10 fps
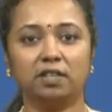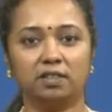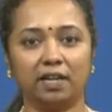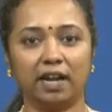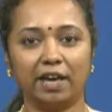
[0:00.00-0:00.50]

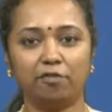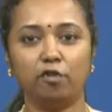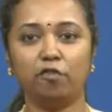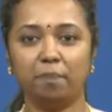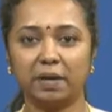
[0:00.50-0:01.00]
the life
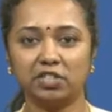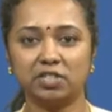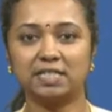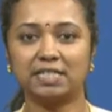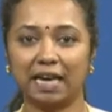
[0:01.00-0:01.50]
of
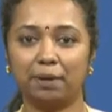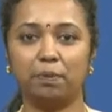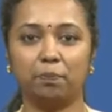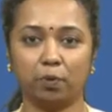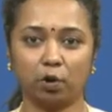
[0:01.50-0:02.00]
patients can
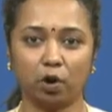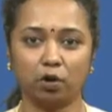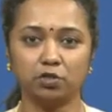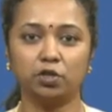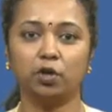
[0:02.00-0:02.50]
be
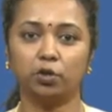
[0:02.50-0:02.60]
prolonged